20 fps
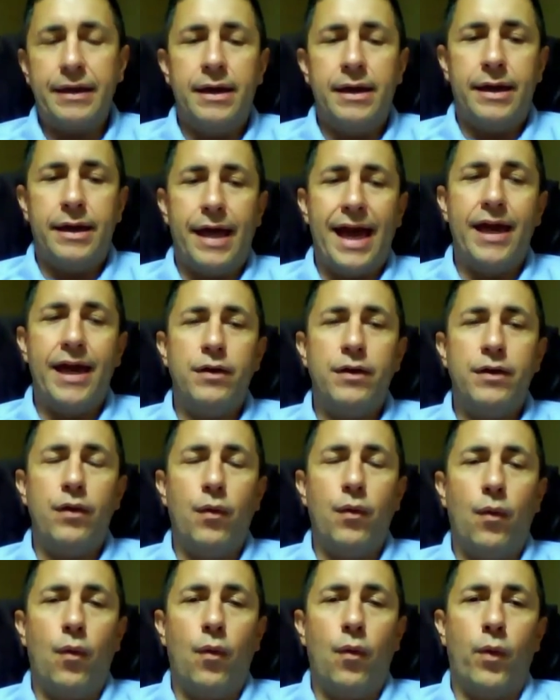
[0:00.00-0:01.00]
And
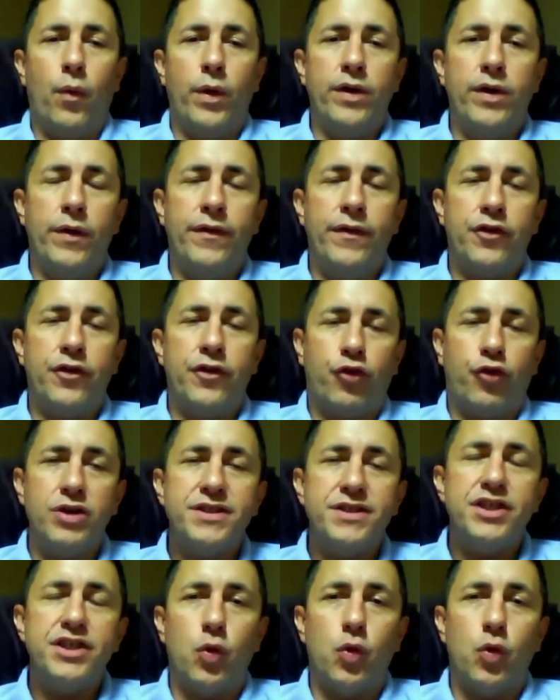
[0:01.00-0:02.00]
when the
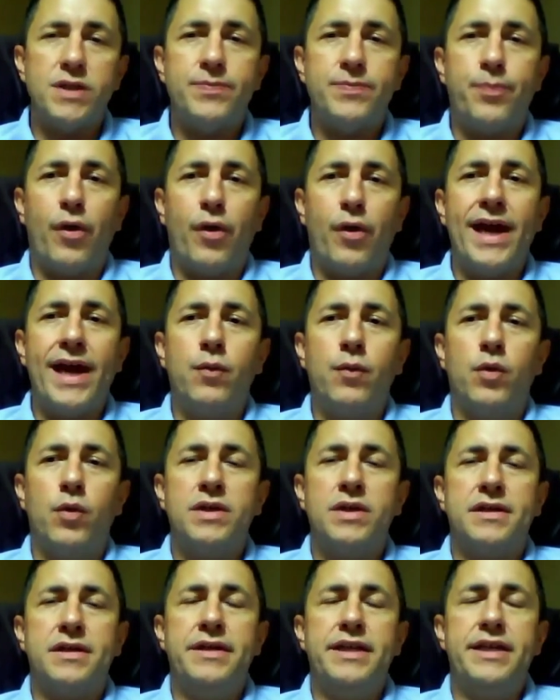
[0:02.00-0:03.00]
Trusted Choice brand
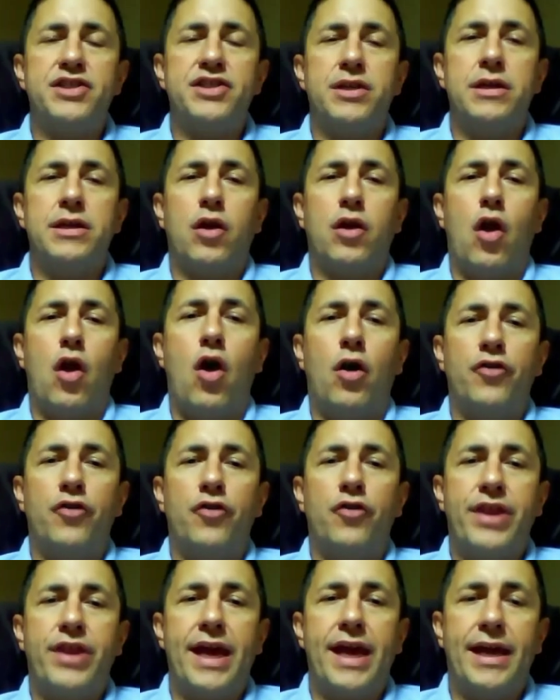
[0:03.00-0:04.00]
was initially launched
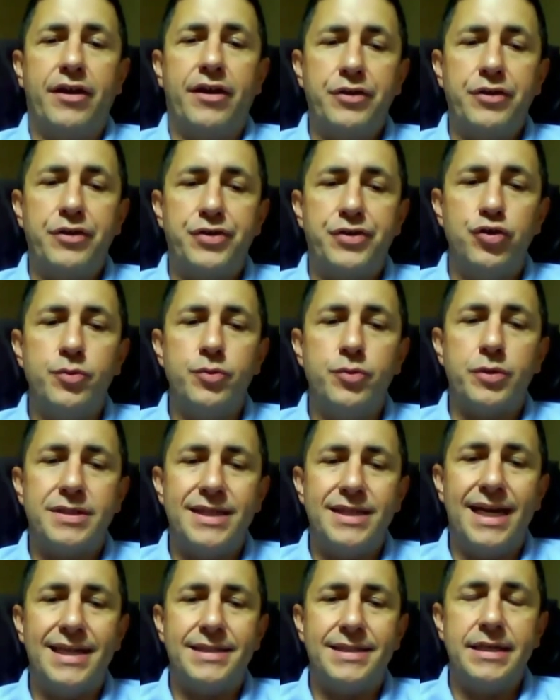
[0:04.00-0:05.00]
and consumer
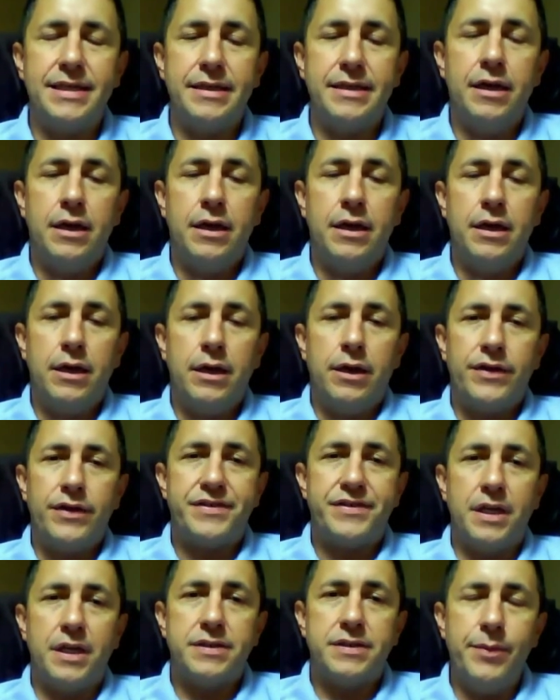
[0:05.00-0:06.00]
tested,
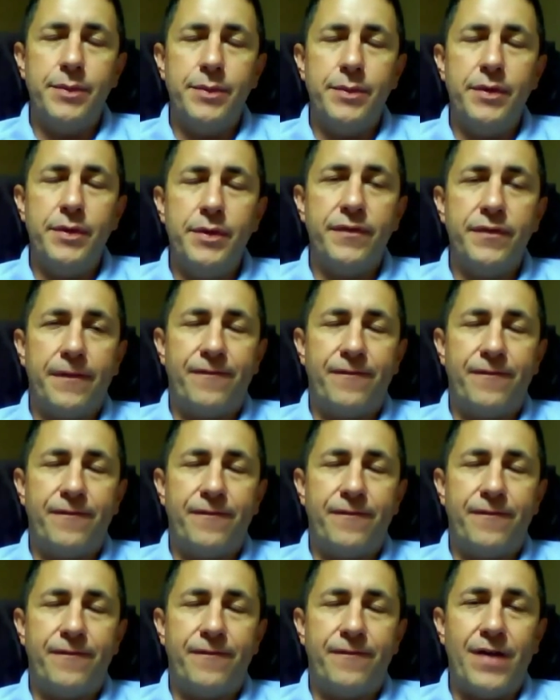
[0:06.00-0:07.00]
some of the
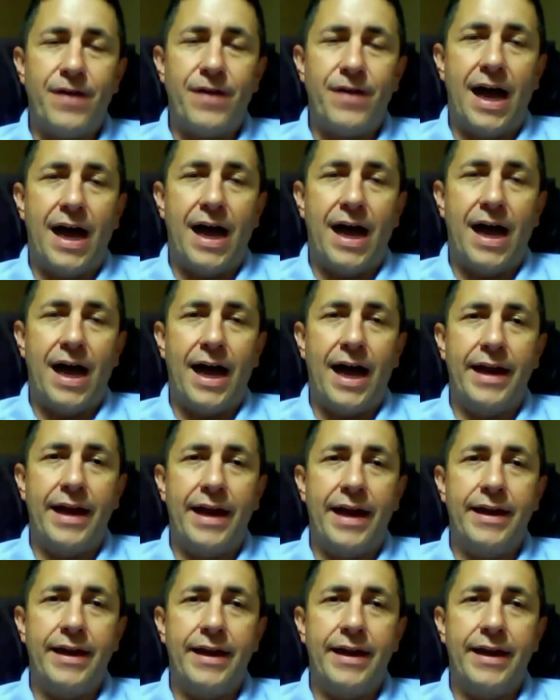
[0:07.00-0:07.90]
findings